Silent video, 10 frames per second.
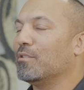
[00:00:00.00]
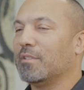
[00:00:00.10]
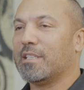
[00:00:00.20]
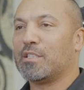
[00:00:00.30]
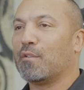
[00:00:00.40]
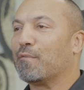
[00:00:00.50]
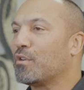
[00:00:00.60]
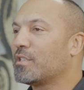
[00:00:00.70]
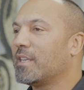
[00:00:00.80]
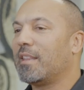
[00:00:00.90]
Absolutely. So the
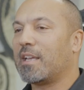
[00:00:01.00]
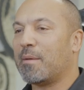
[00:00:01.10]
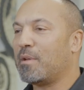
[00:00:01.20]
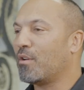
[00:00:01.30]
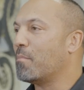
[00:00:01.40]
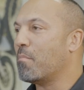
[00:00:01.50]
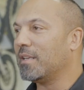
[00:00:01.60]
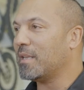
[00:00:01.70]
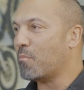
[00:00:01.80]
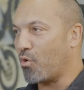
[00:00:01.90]
first day they come here on a
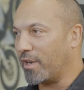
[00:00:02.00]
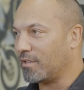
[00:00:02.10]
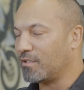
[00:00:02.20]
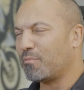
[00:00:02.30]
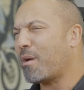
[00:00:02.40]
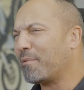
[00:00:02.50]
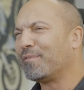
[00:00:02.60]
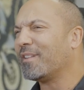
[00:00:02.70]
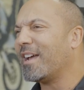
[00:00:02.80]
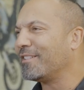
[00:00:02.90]
Monday morning. So they'll probably
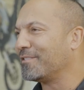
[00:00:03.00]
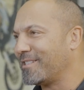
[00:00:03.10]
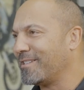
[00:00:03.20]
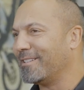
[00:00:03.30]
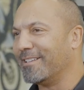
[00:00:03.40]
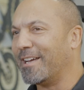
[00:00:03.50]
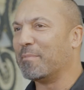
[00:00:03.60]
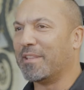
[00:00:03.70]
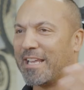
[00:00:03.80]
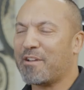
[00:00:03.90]
fly in on a Sunday
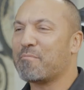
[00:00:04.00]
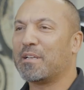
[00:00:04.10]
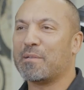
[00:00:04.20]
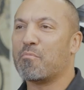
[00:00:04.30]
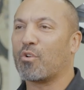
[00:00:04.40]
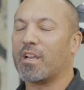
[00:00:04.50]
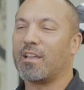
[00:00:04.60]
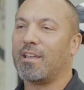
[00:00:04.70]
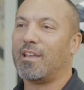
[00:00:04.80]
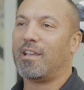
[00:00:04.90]
night, but they get here Monday
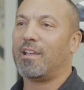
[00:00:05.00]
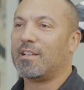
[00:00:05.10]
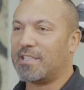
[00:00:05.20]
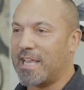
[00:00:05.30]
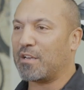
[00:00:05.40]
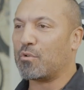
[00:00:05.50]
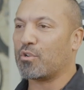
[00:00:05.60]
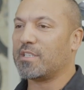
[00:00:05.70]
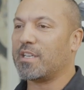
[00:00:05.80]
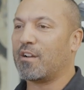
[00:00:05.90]
morning to
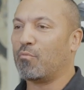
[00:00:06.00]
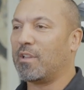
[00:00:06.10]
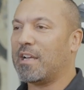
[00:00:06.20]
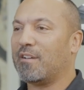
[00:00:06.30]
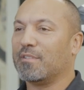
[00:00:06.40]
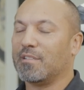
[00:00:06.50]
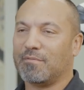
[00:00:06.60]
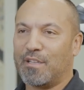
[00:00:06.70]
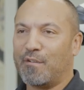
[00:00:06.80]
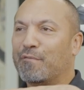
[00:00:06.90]
headquarters here. We'll have
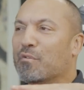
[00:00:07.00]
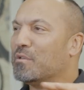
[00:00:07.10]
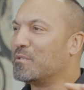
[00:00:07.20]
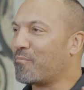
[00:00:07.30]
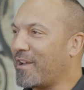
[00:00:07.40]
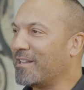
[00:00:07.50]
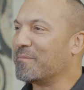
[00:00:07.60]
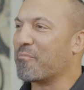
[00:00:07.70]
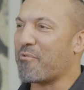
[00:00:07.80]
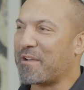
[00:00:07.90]
a food
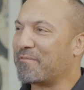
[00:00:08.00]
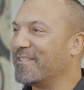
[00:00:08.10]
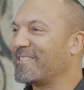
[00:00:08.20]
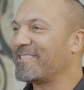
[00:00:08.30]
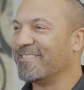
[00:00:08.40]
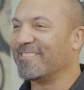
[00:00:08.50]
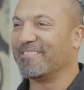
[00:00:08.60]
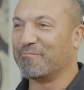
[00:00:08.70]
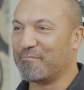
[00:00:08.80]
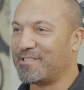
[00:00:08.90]
spread, some breakfast,
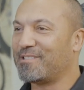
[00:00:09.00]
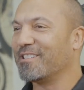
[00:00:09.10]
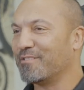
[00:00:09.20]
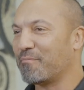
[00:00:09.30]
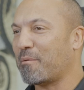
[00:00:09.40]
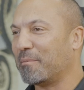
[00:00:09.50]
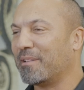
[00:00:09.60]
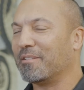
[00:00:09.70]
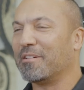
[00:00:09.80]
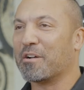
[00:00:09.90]
because they'll probably
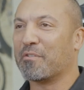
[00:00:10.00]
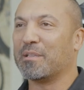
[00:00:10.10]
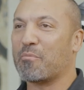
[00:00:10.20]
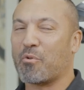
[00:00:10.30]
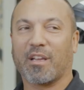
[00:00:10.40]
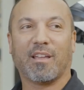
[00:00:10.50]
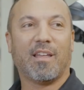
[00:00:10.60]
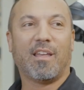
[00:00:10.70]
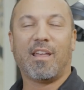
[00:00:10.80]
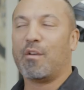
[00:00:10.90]
be a little hungry in the morning.
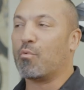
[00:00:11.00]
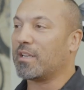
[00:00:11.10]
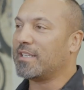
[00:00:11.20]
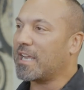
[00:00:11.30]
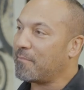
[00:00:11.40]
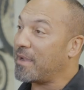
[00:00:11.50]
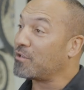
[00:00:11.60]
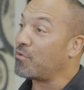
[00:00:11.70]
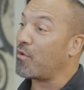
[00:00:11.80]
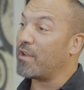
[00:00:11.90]
We're going to take them
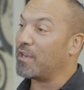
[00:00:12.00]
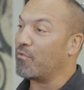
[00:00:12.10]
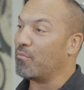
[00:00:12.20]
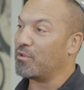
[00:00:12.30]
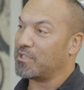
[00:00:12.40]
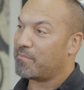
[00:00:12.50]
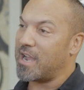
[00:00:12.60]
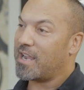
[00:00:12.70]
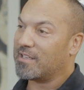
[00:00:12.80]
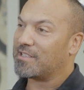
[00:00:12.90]
back to our ready room, which is
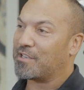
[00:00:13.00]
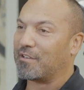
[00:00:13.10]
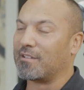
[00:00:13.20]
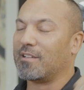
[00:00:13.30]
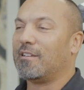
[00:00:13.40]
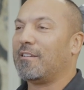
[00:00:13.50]
behind us here.